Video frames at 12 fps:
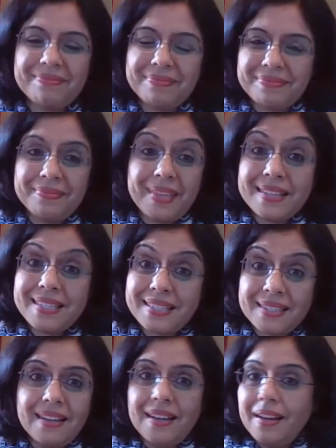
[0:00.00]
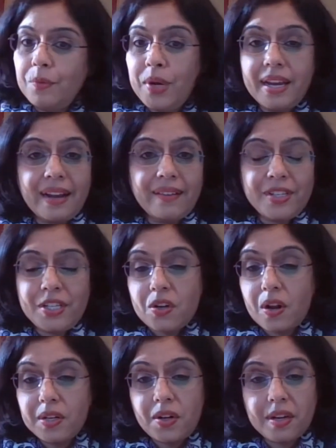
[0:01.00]
Yes, we have
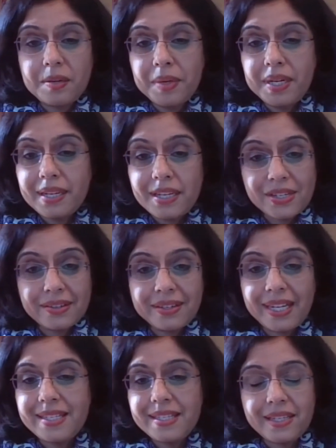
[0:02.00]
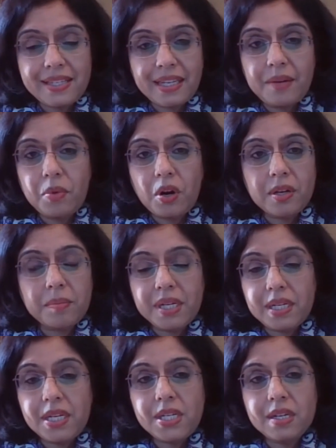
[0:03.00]
installed documentation. It's the same
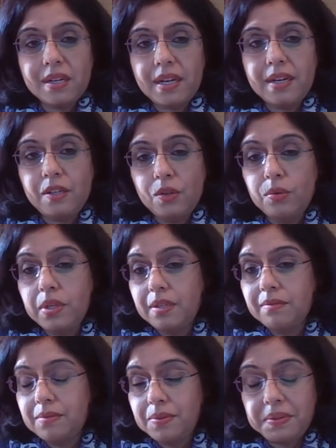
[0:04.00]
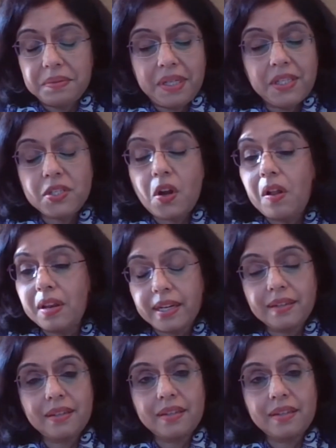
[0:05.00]
documentation, and you can install it.